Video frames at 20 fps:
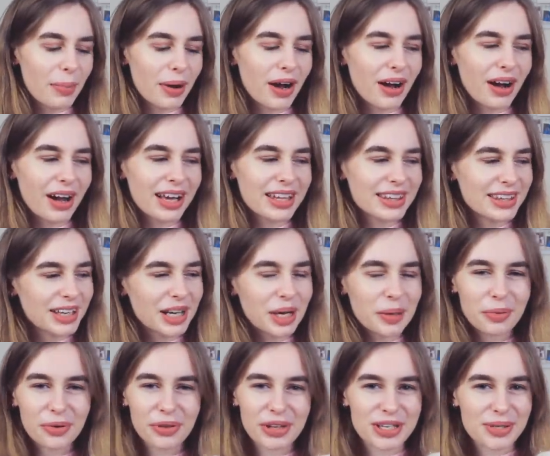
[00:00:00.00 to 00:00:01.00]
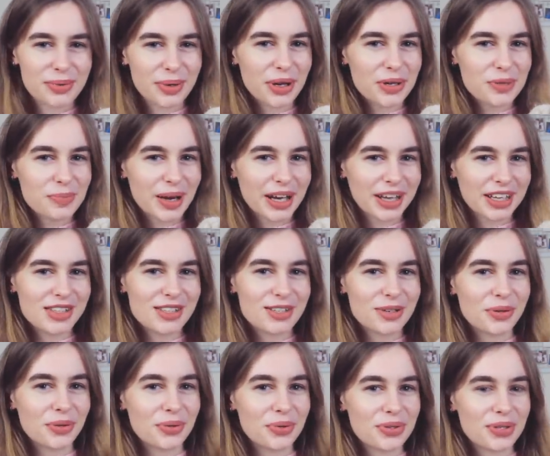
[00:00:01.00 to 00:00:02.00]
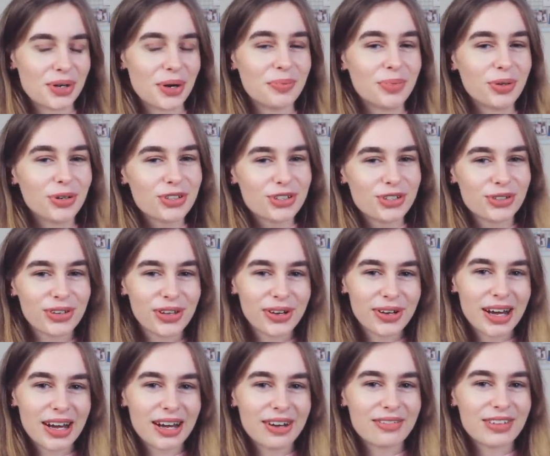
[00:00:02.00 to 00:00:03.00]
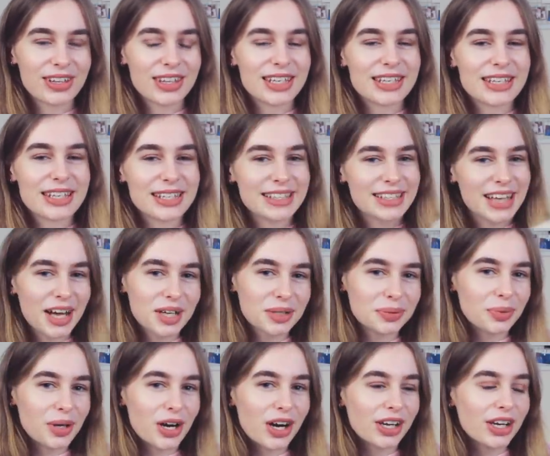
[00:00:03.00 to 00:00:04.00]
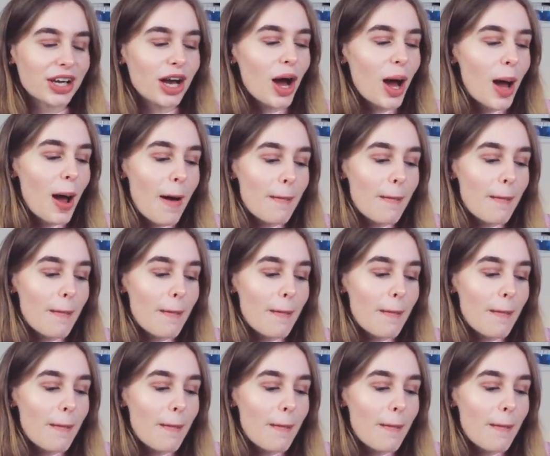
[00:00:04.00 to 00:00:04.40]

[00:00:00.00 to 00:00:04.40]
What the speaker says: But I think I bought this when I was back in school, so I'm not sure they'll have this exact one,